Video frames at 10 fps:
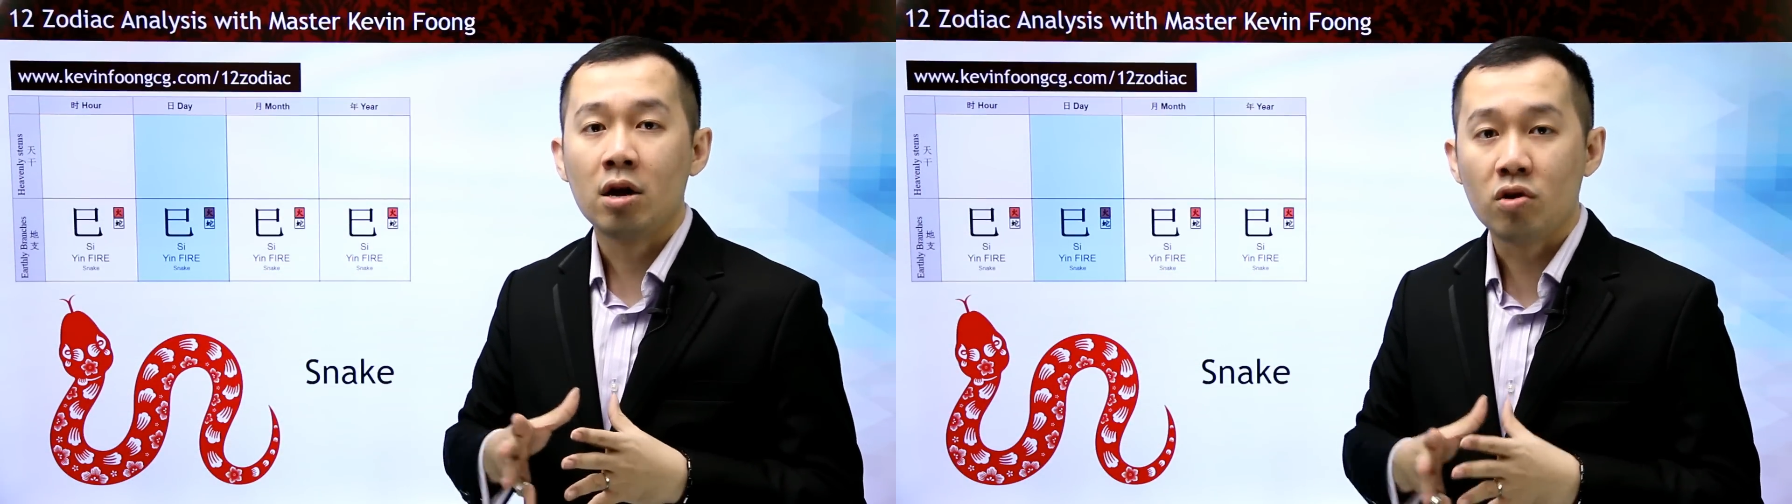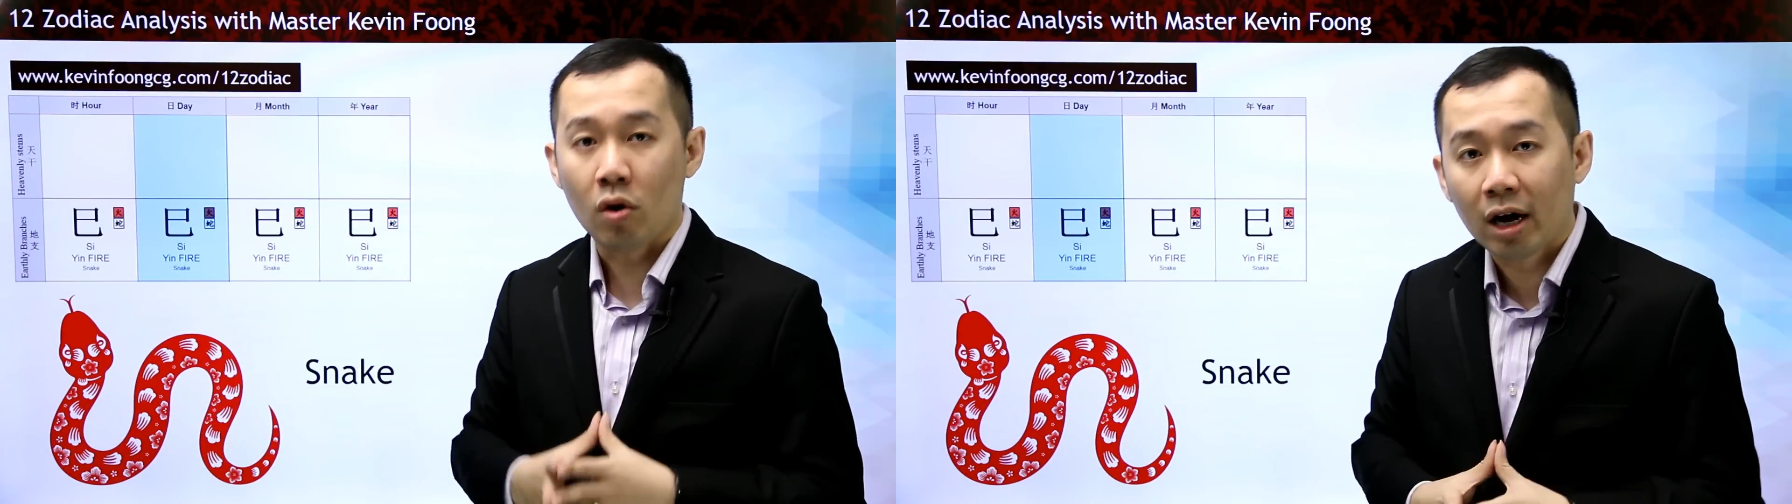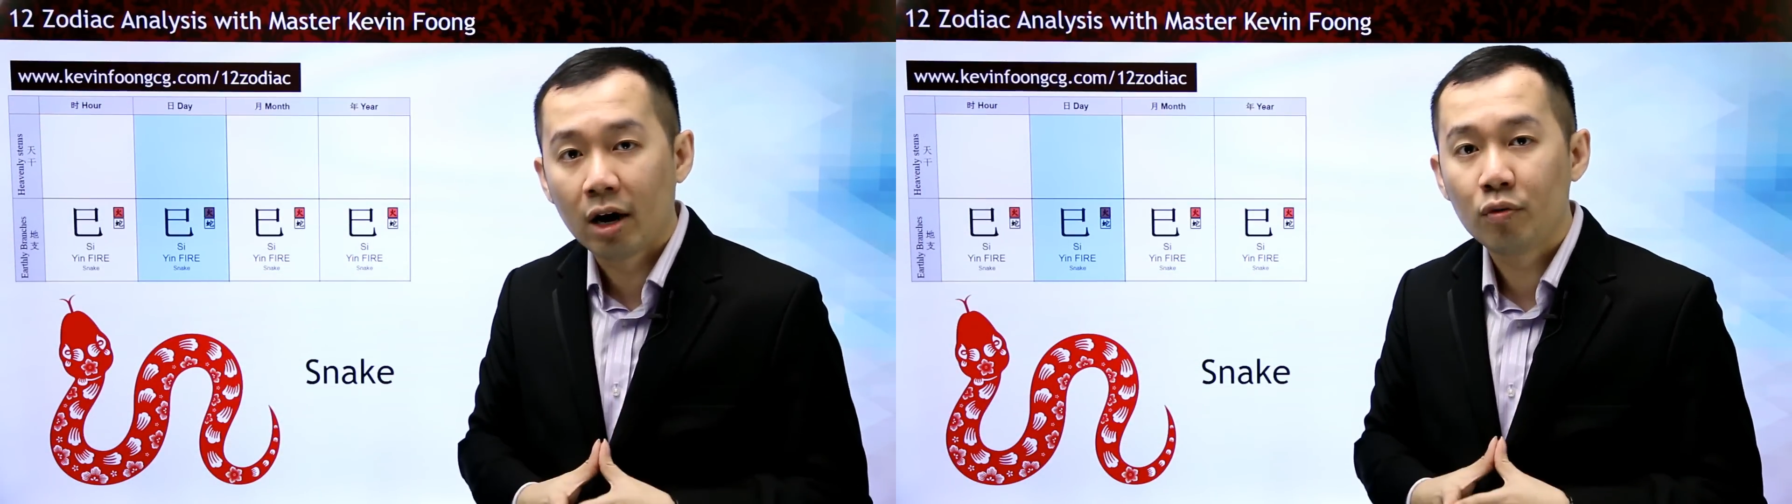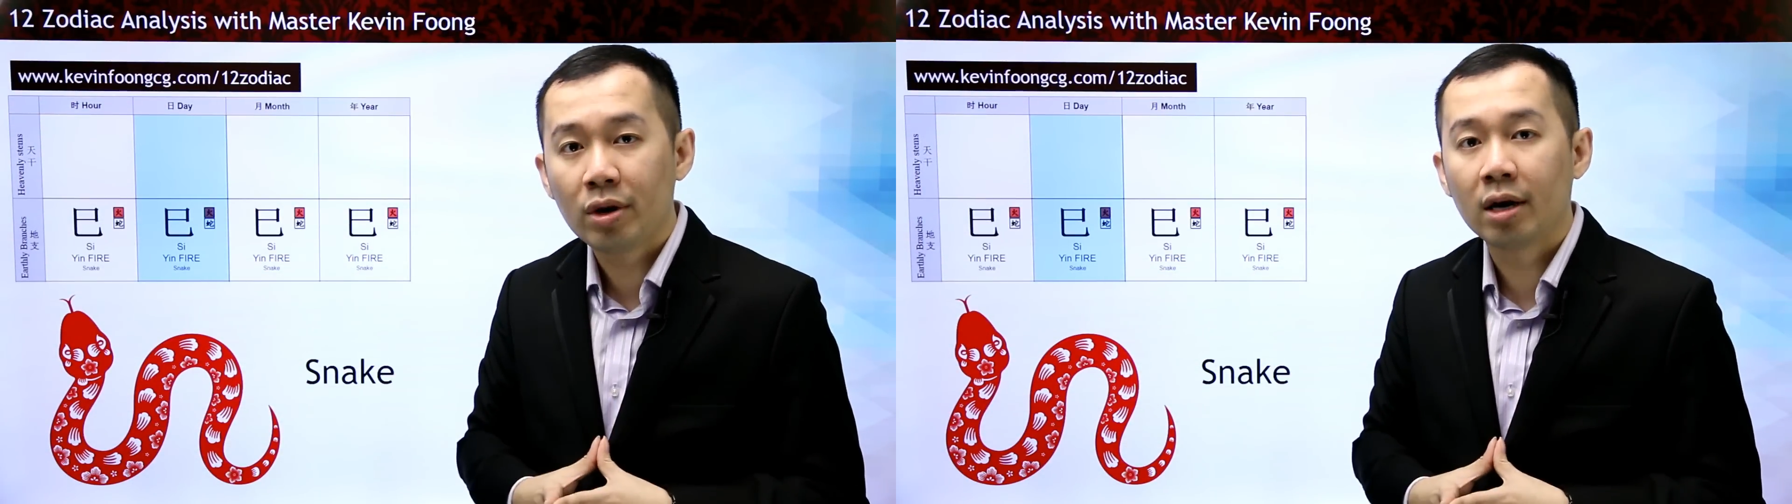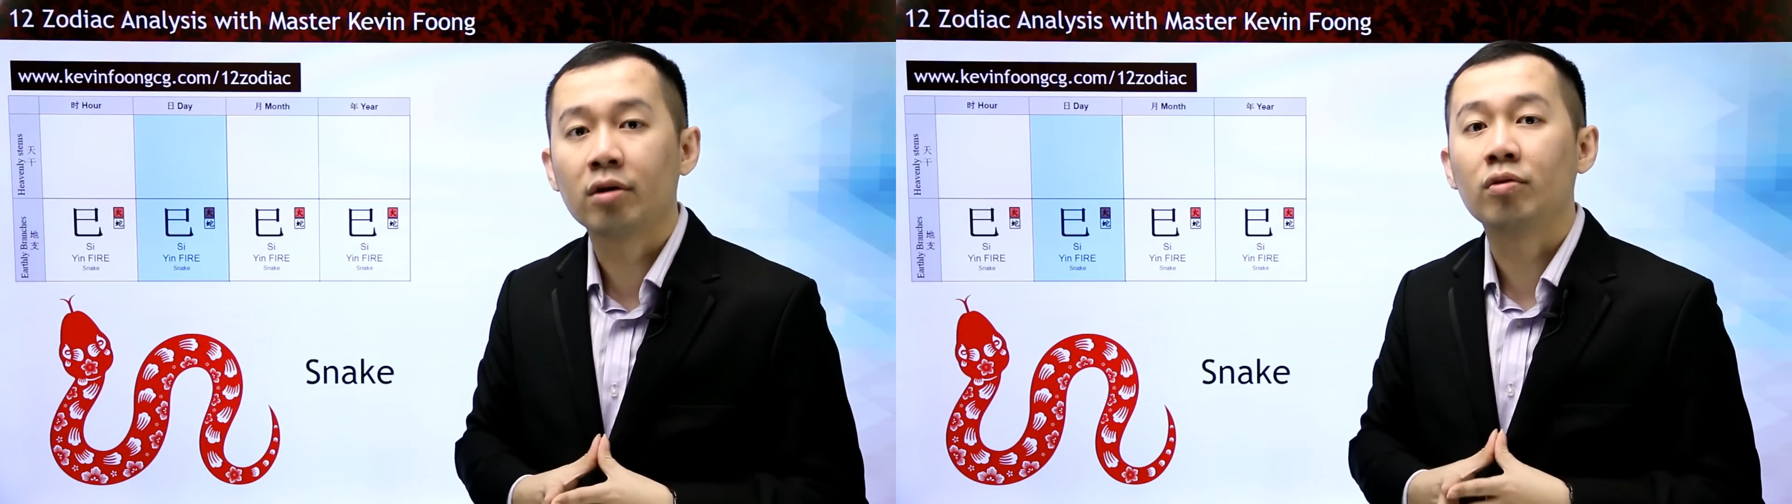your
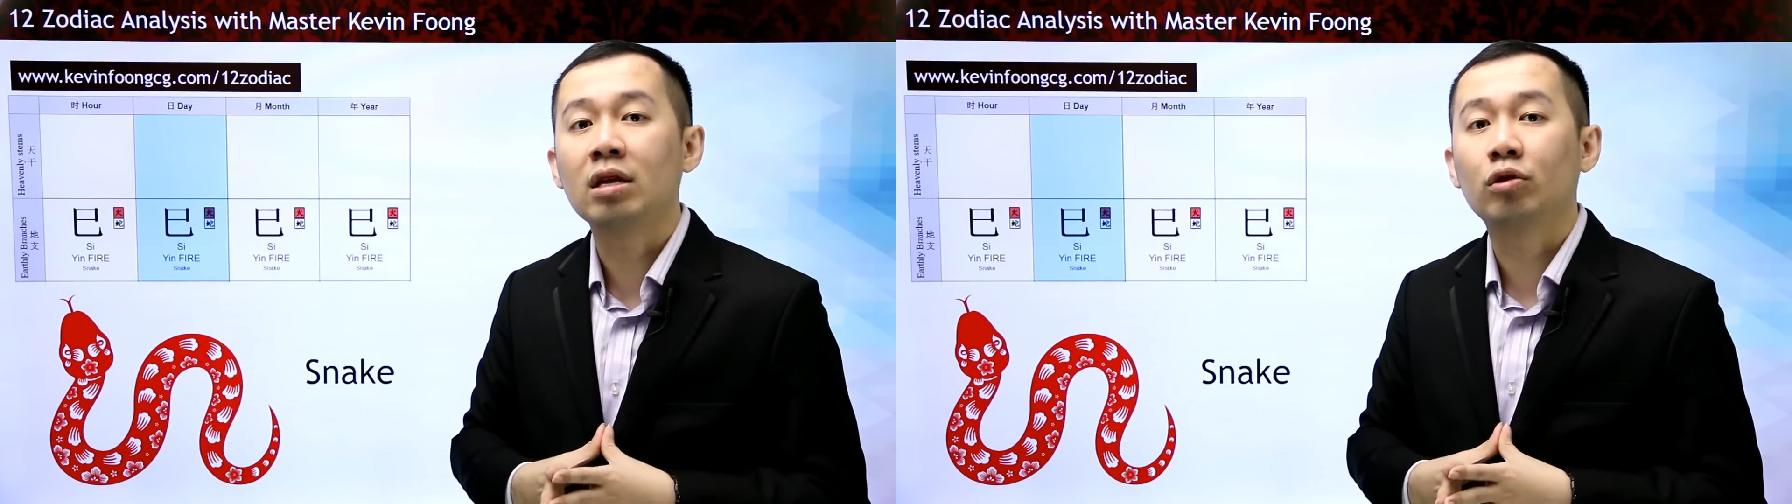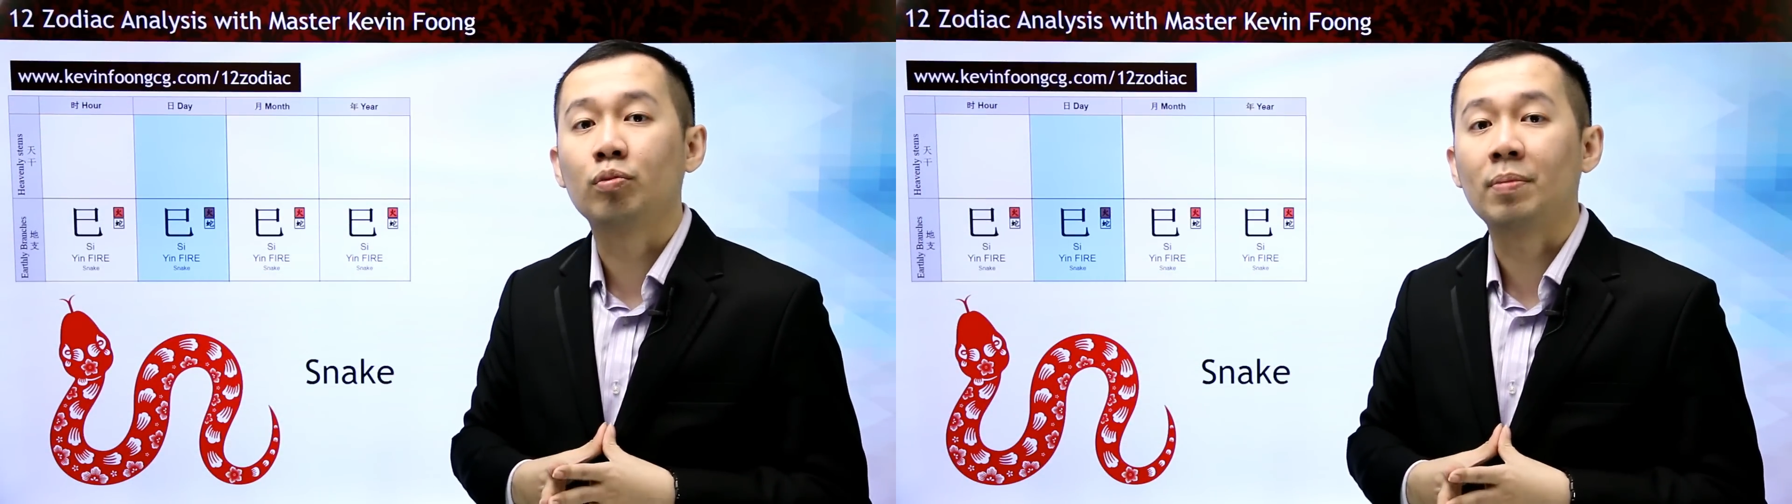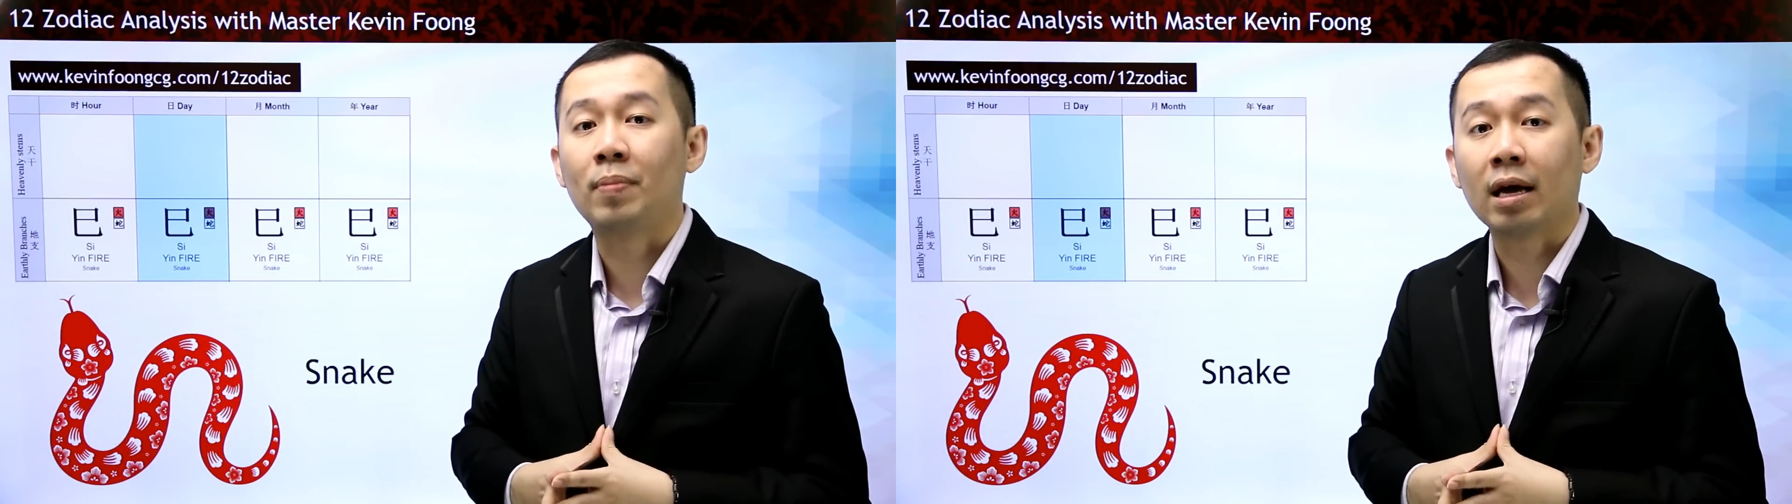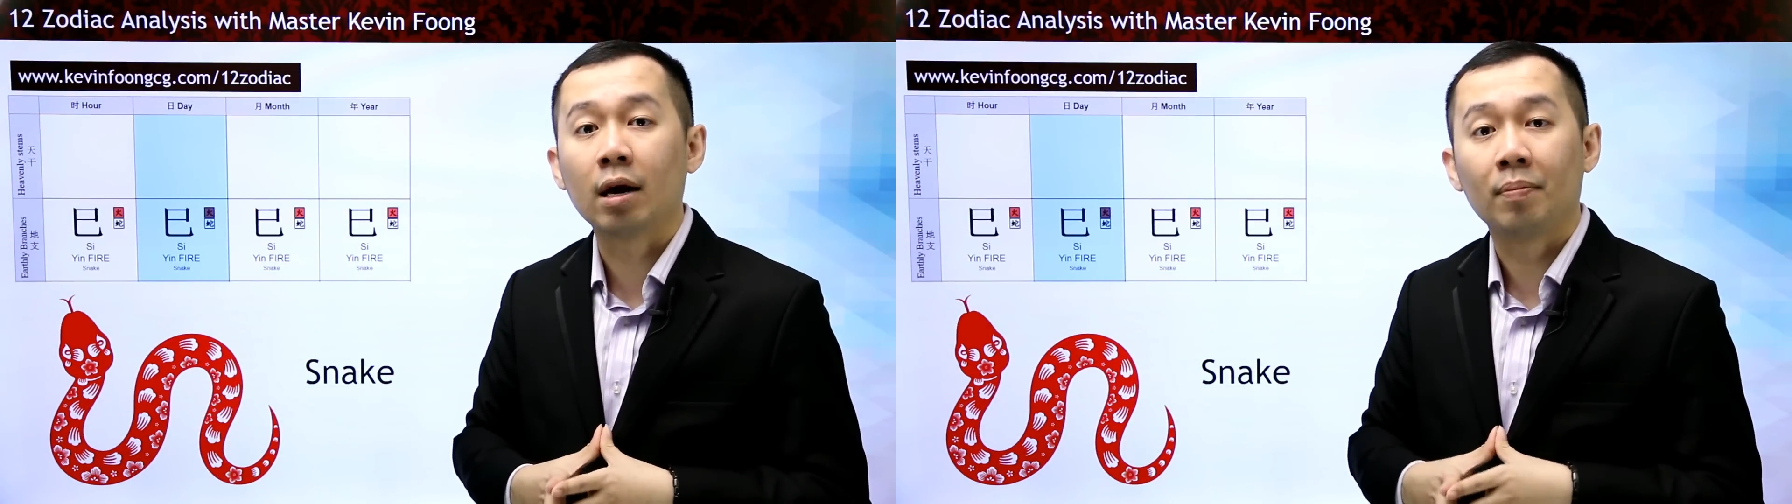career you need to be paying